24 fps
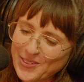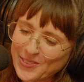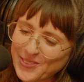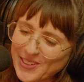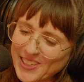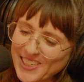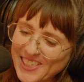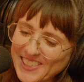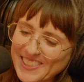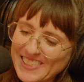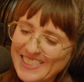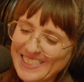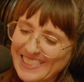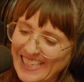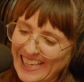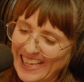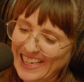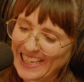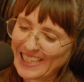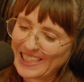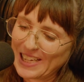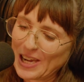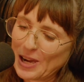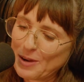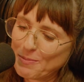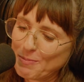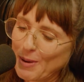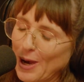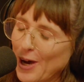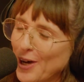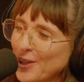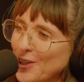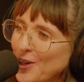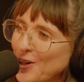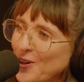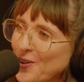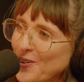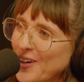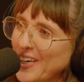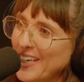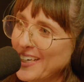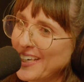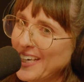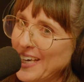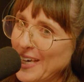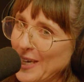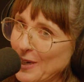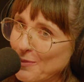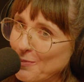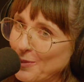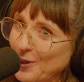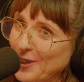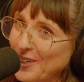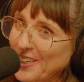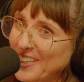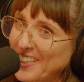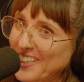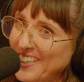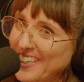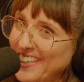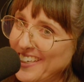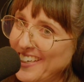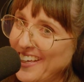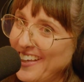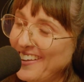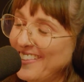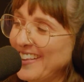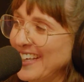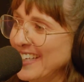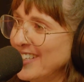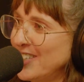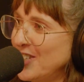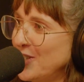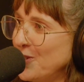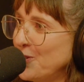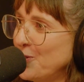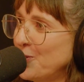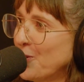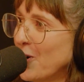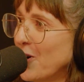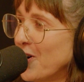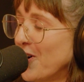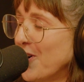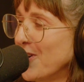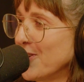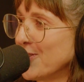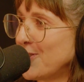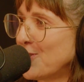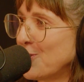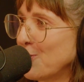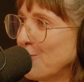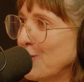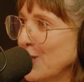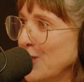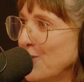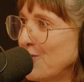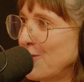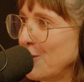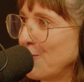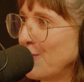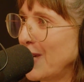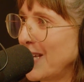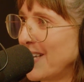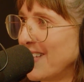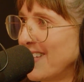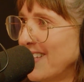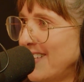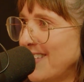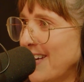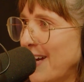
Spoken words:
Well, Zane, Apollo, and Cameron, thank you all so much for making the